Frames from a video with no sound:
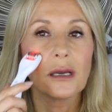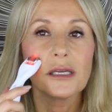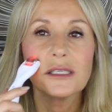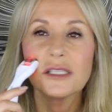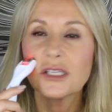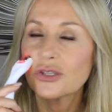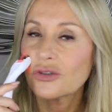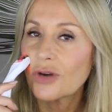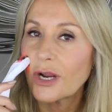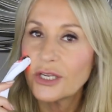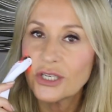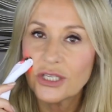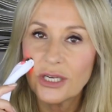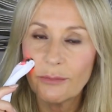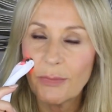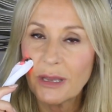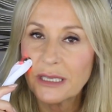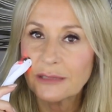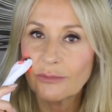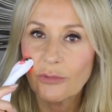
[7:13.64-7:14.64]

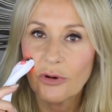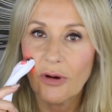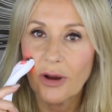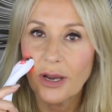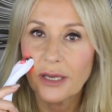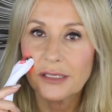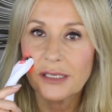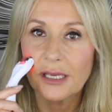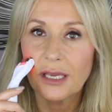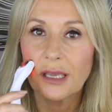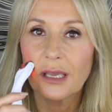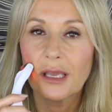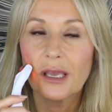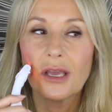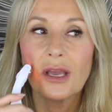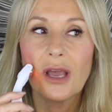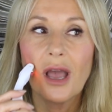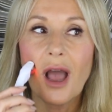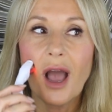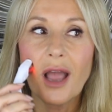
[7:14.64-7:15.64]
Strangely mesmerizing.
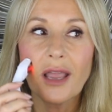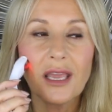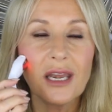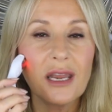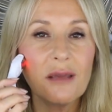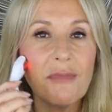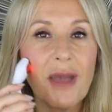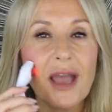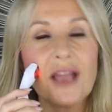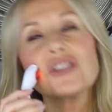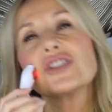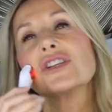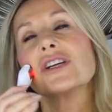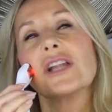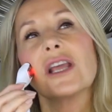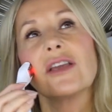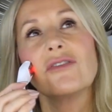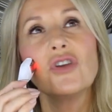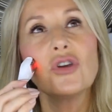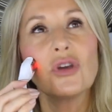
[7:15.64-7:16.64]
I can
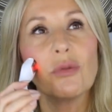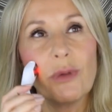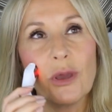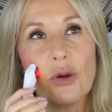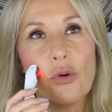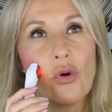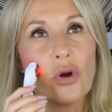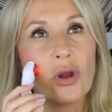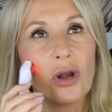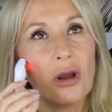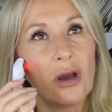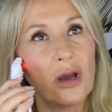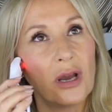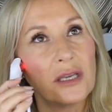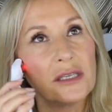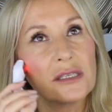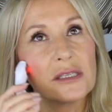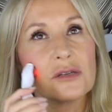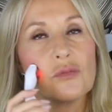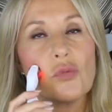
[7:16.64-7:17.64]
imagine if you could be
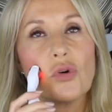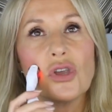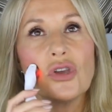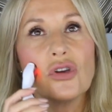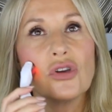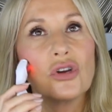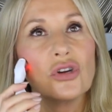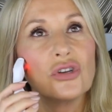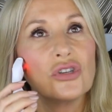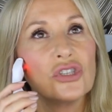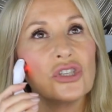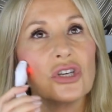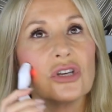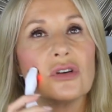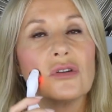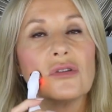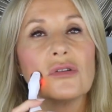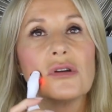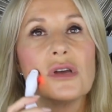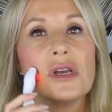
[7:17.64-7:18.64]
organized, what you could
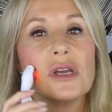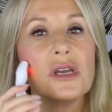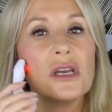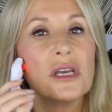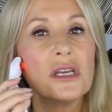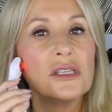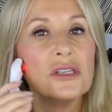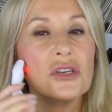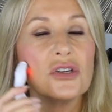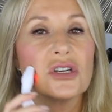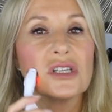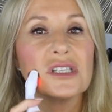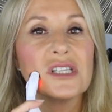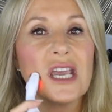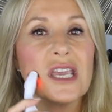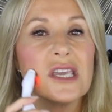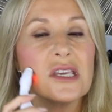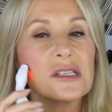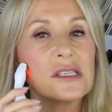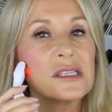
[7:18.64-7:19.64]
do is you could
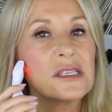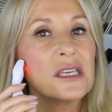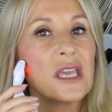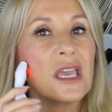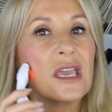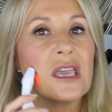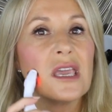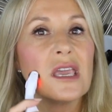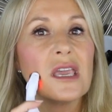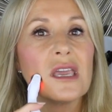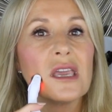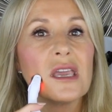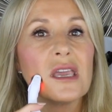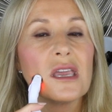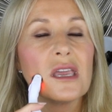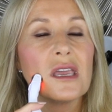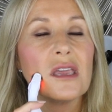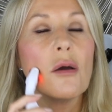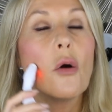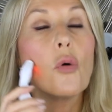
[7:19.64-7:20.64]
take your skin,
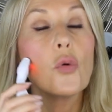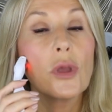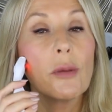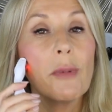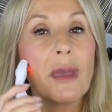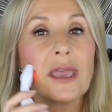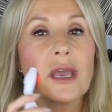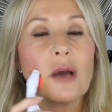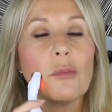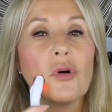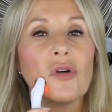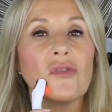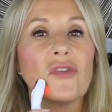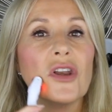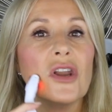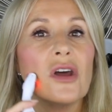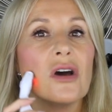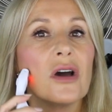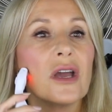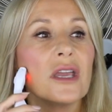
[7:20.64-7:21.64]
all your makeup off
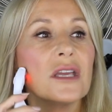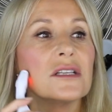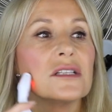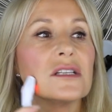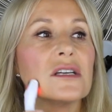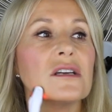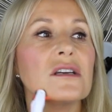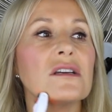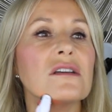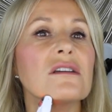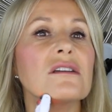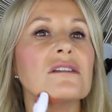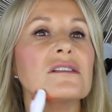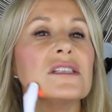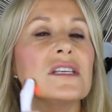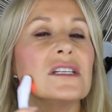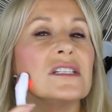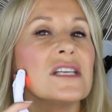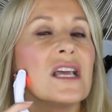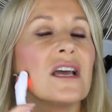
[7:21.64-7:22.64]
at night,
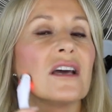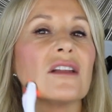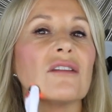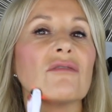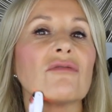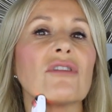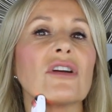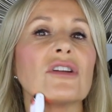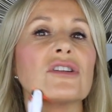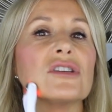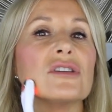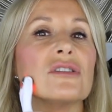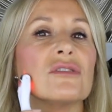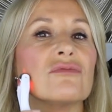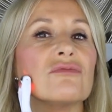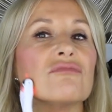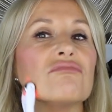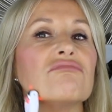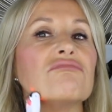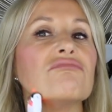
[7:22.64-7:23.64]
sit down in front
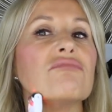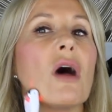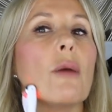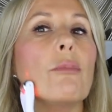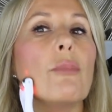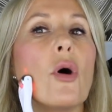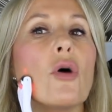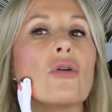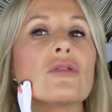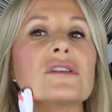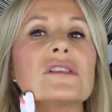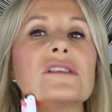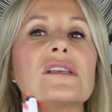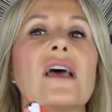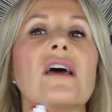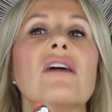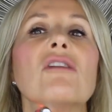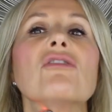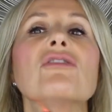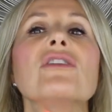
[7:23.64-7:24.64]
of a box
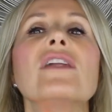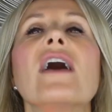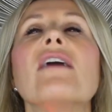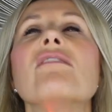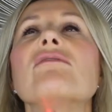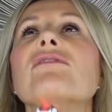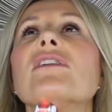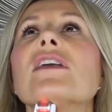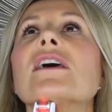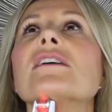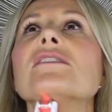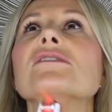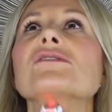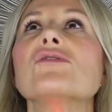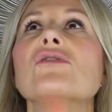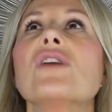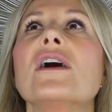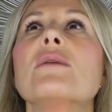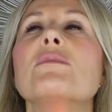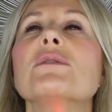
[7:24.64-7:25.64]
set on
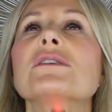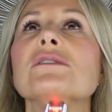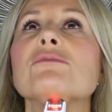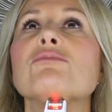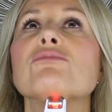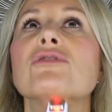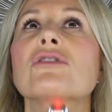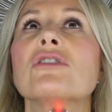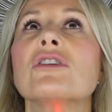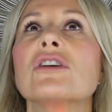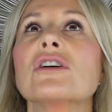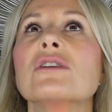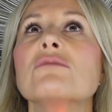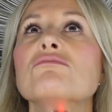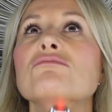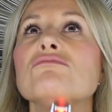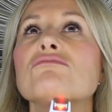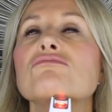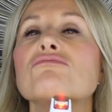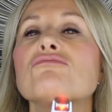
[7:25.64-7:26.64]
Netflix or Amazon
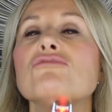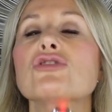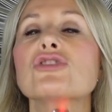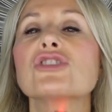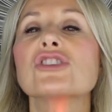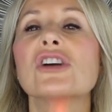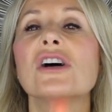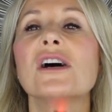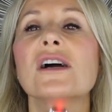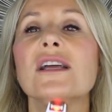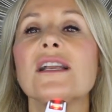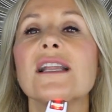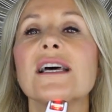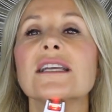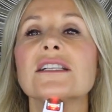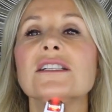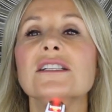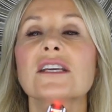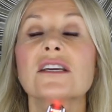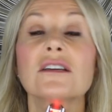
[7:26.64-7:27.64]
Prime or Sky
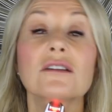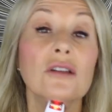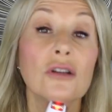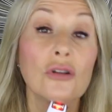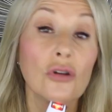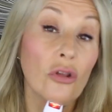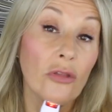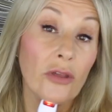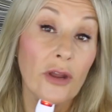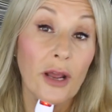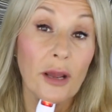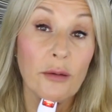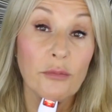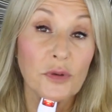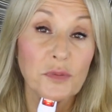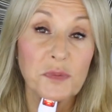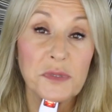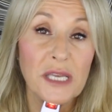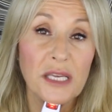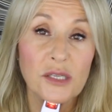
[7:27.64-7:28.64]
Atlantic, not that I'm
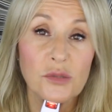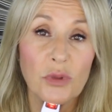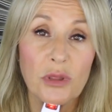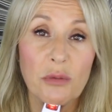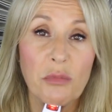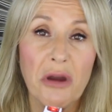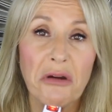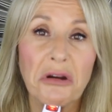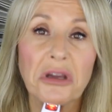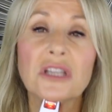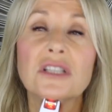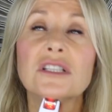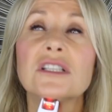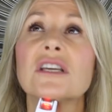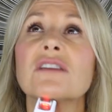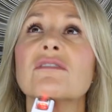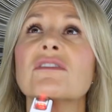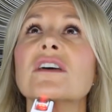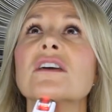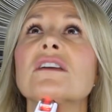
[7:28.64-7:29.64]
obsessed with American
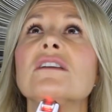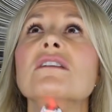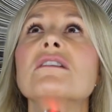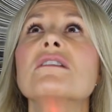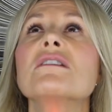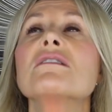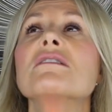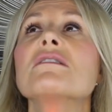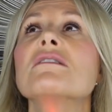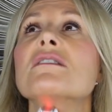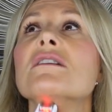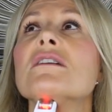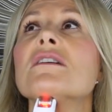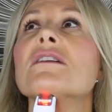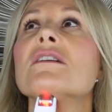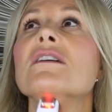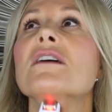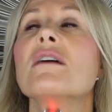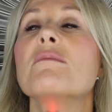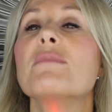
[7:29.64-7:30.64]
TV,
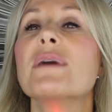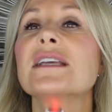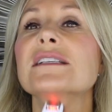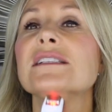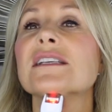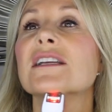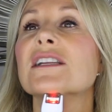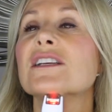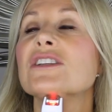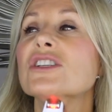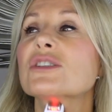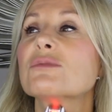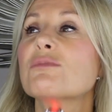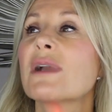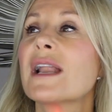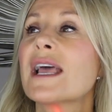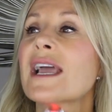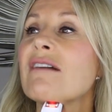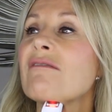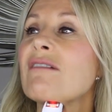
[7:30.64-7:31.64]
and basically just
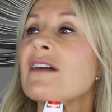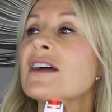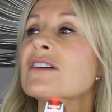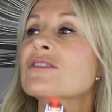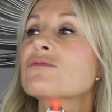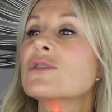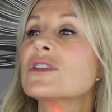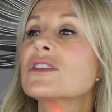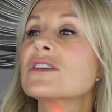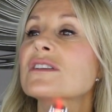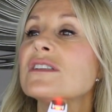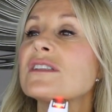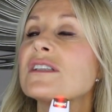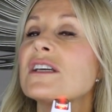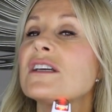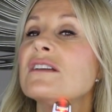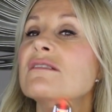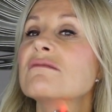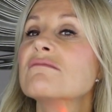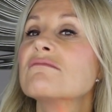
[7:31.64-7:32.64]
play around with your
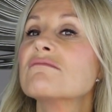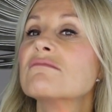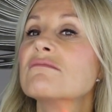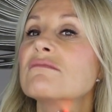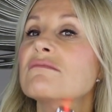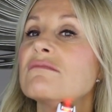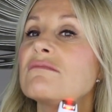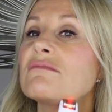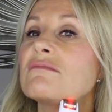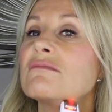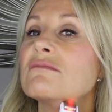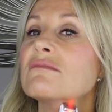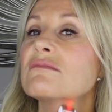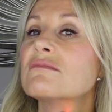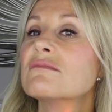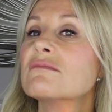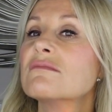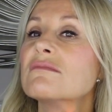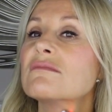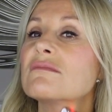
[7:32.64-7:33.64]
skin.
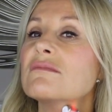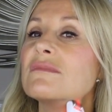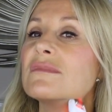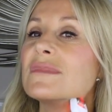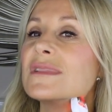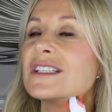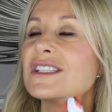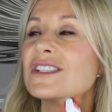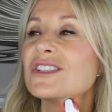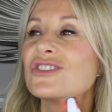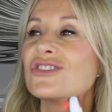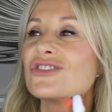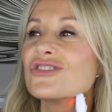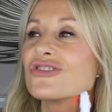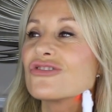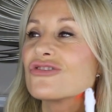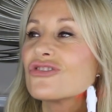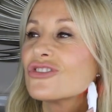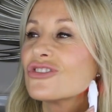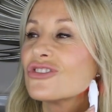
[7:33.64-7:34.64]

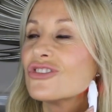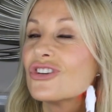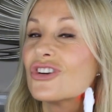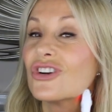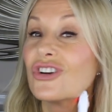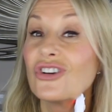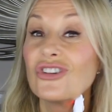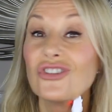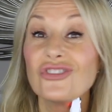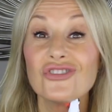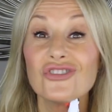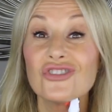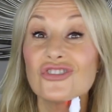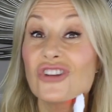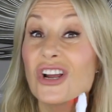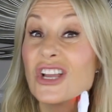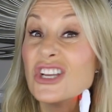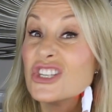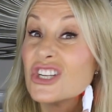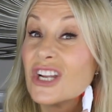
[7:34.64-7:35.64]

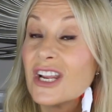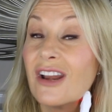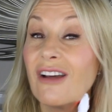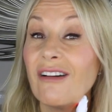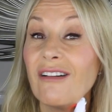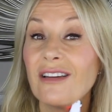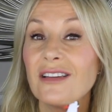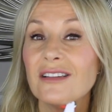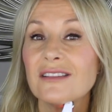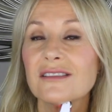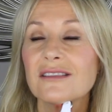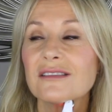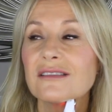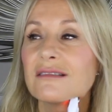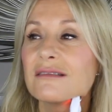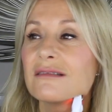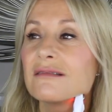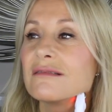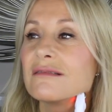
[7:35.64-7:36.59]
Strangely nice.